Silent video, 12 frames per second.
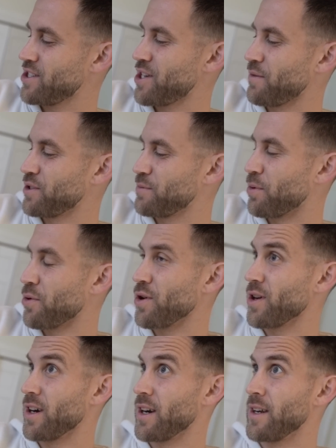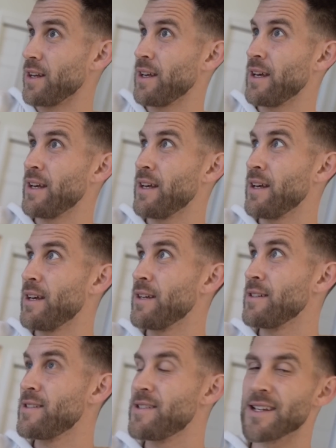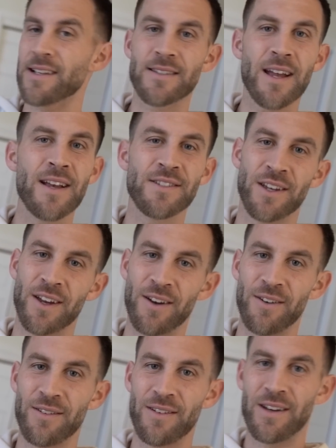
She was born 6 days ago,